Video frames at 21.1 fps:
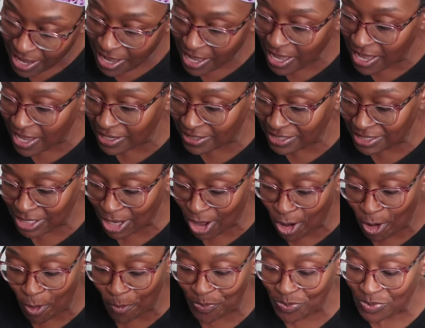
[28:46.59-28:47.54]
And
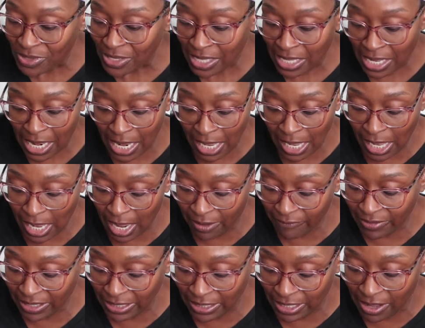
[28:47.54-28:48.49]
so,
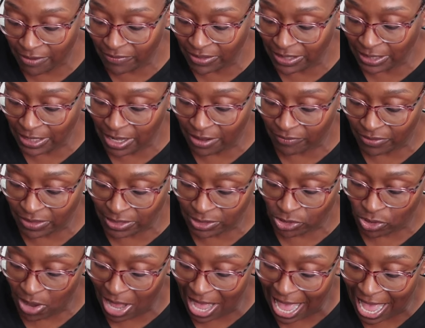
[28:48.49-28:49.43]
love it, love it, love it.
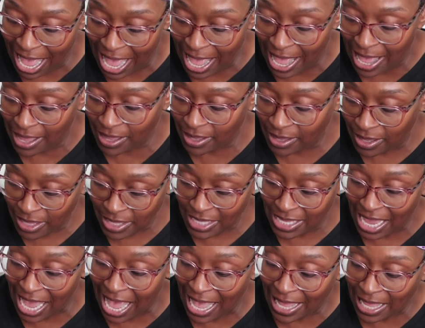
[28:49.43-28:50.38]
So I
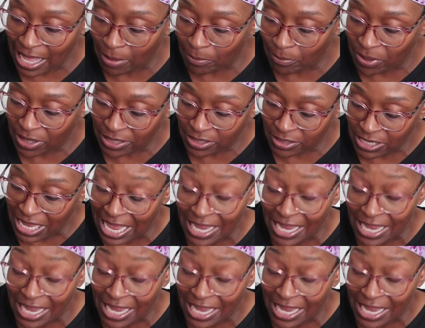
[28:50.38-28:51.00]
got buttons.